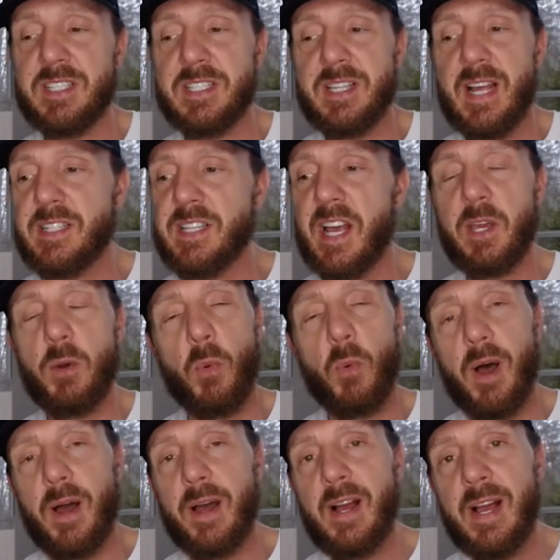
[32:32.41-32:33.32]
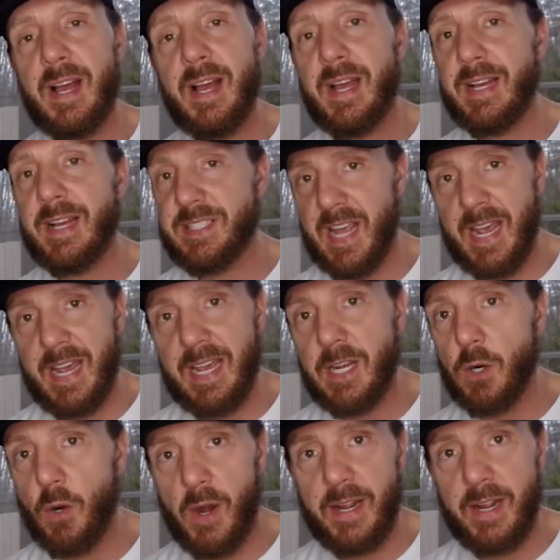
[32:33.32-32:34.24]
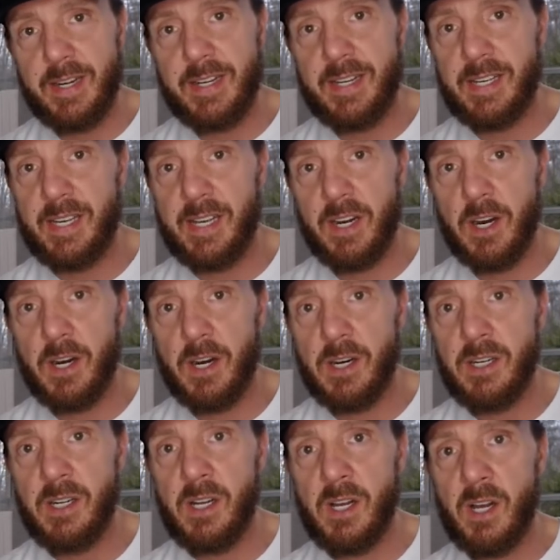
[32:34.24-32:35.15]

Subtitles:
Because I'll tell you what, it's $8,000 a year,